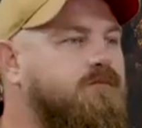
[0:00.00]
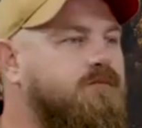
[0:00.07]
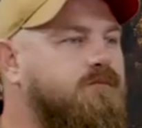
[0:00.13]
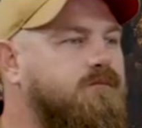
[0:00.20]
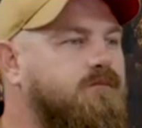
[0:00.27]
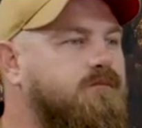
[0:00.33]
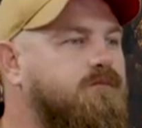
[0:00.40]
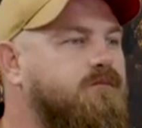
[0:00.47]

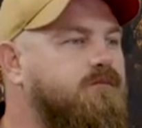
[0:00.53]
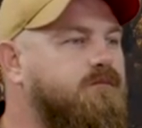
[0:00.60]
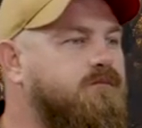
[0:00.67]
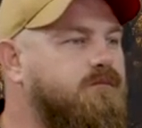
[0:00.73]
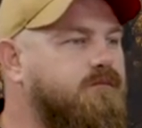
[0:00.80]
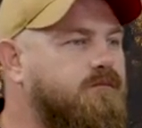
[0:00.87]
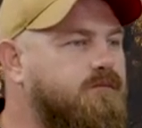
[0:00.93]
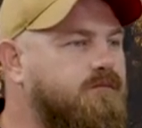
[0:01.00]

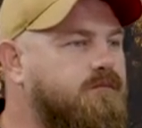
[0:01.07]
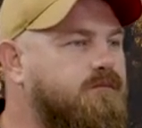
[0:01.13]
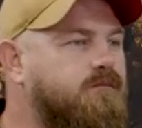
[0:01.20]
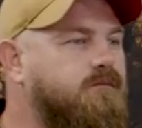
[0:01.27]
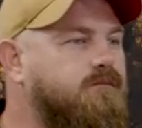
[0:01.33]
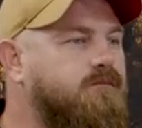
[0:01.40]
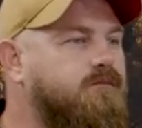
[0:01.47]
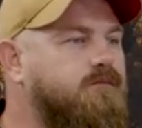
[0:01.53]

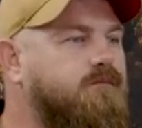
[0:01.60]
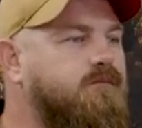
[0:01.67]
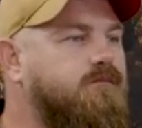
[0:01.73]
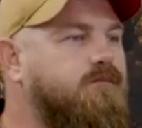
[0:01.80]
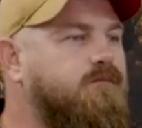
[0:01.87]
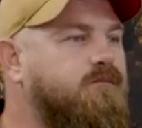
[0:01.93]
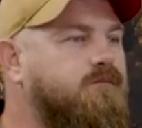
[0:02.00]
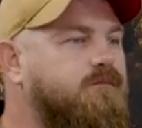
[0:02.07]

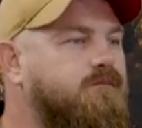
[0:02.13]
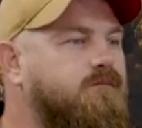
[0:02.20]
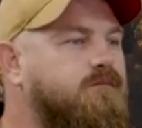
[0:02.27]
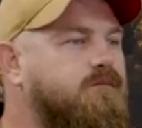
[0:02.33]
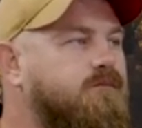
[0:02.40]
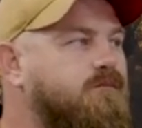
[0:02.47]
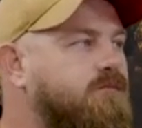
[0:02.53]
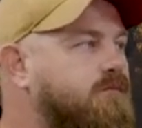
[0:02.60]

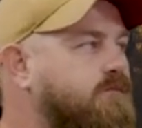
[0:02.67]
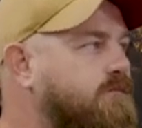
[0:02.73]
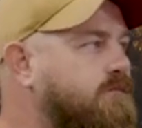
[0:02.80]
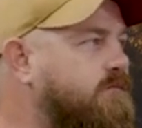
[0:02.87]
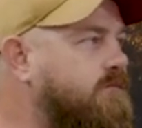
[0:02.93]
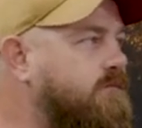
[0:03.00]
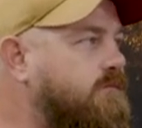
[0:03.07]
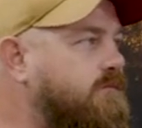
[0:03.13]

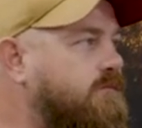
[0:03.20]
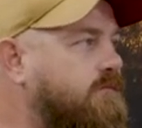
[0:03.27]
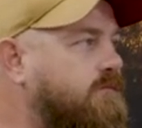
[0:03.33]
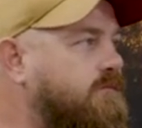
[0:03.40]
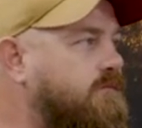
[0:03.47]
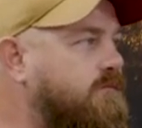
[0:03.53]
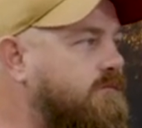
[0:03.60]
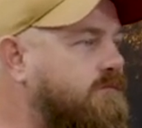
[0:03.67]

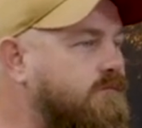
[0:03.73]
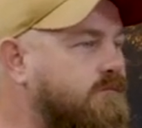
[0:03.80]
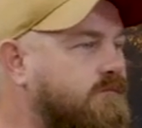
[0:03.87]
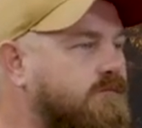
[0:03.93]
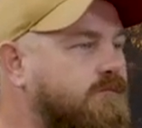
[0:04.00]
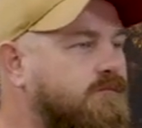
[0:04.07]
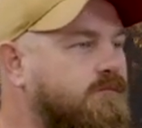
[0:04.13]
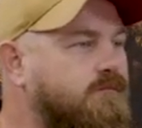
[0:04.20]

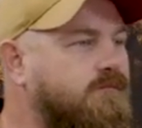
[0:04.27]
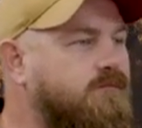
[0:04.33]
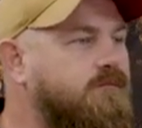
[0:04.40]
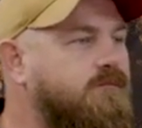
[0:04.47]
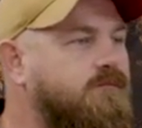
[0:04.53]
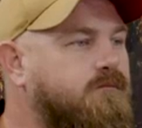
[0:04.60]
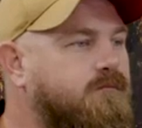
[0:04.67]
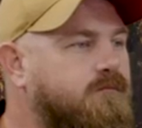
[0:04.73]

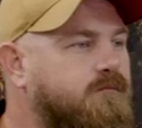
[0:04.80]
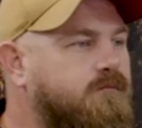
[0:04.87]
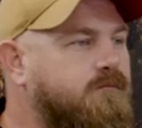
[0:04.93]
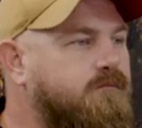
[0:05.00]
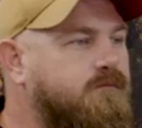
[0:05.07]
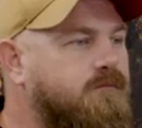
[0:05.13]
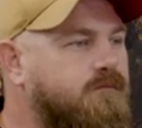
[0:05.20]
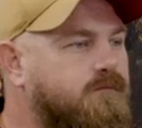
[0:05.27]

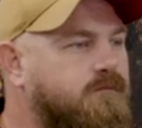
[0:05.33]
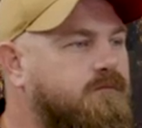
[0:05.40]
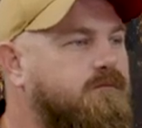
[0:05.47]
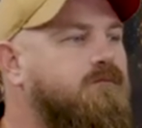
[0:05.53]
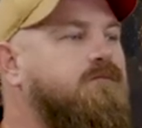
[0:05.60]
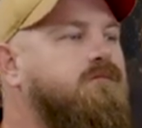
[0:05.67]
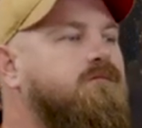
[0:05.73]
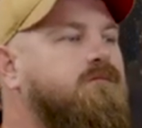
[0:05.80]

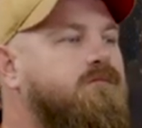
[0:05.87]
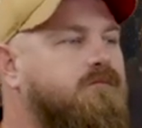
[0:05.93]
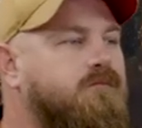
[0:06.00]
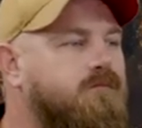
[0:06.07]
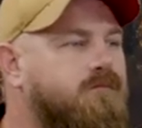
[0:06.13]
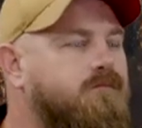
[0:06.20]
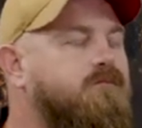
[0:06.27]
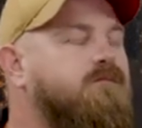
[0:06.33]

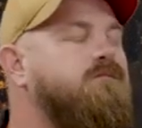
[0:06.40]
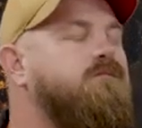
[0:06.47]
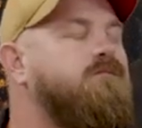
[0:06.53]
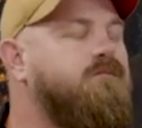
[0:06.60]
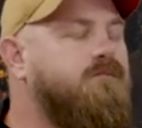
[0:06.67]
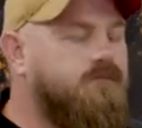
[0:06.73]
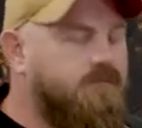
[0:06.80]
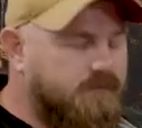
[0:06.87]

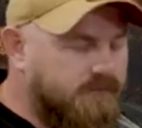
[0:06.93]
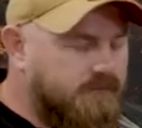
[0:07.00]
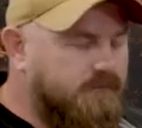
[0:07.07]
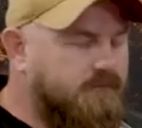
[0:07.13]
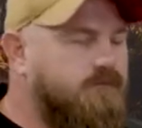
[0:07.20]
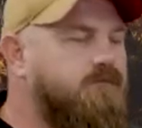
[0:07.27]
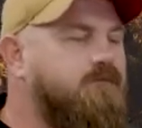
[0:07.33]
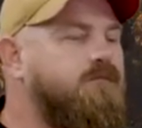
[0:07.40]

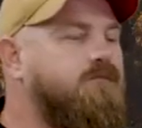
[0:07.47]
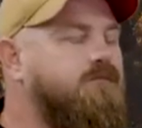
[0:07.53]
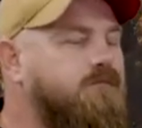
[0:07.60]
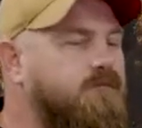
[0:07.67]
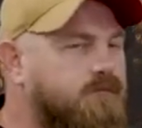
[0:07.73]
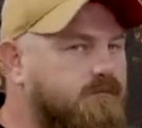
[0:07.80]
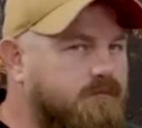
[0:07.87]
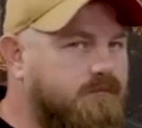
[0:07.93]
This person isn't speaking.